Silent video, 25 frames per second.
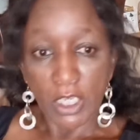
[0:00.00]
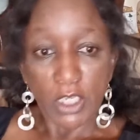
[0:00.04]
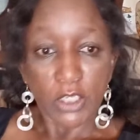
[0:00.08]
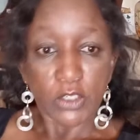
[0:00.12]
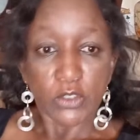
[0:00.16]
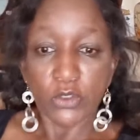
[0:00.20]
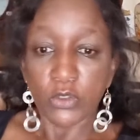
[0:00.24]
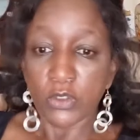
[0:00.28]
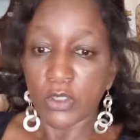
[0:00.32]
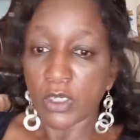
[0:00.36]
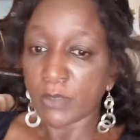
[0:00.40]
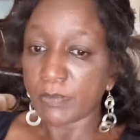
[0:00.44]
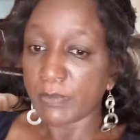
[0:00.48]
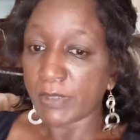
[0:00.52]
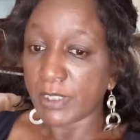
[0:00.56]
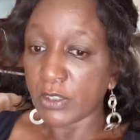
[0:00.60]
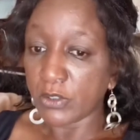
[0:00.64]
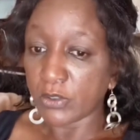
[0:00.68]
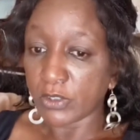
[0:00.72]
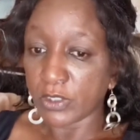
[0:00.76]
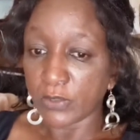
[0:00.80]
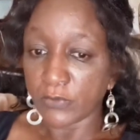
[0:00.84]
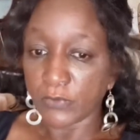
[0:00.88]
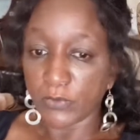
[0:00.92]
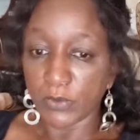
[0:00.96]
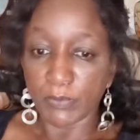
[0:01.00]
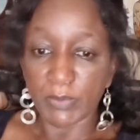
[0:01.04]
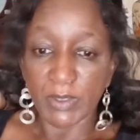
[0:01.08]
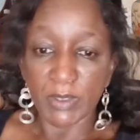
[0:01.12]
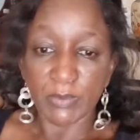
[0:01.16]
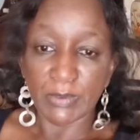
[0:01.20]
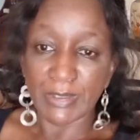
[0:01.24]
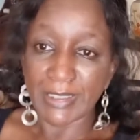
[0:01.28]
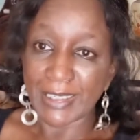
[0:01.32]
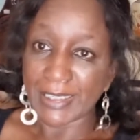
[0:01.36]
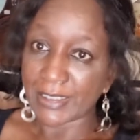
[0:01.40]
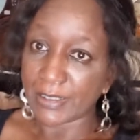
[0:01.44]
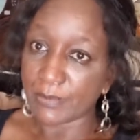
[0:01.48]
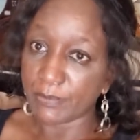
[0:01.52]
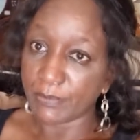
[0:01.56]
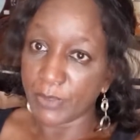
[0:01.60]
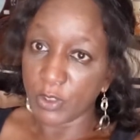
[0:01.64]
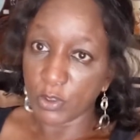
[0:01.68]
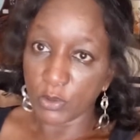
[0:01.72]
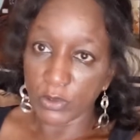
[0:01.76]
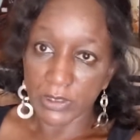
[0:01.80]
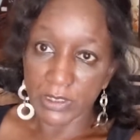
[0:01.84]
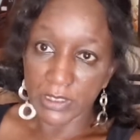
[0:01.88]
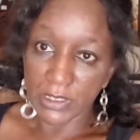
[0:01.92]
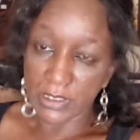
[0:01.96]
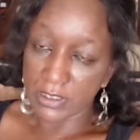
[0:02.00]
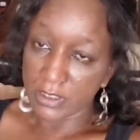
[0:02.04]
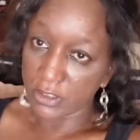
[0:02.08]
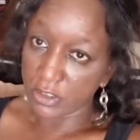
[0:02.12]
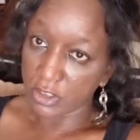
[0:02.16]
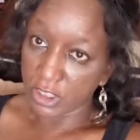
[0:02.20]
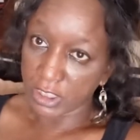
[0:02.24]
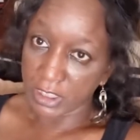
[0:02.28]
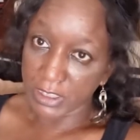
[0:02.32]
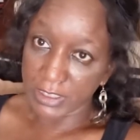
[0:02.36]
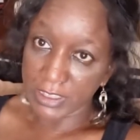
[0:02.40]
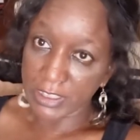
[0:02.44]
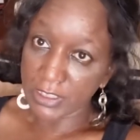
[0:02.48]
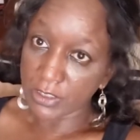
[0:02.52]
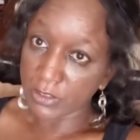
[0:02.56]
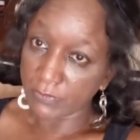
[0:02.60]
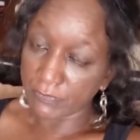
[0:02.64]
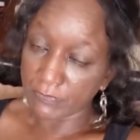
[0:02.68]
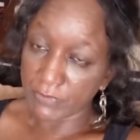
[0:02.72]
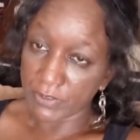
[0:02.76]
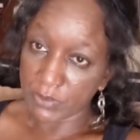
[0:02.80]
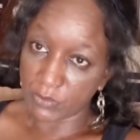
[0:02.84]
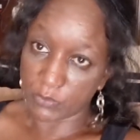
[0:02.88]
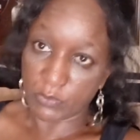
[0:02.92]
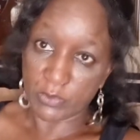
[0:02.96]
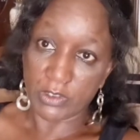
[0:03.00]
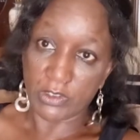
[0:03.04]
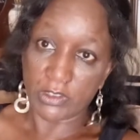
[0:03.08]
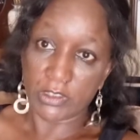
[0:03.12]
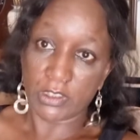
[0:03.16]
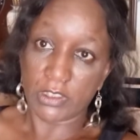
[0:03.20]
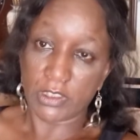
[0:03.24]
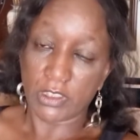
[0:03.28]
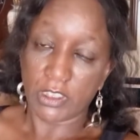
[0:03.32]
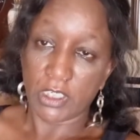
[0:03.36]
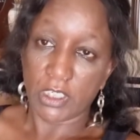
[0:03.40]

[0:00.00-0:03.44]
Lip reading: Do not be looking for people like the Beyoncés and Jay-Z's of this world,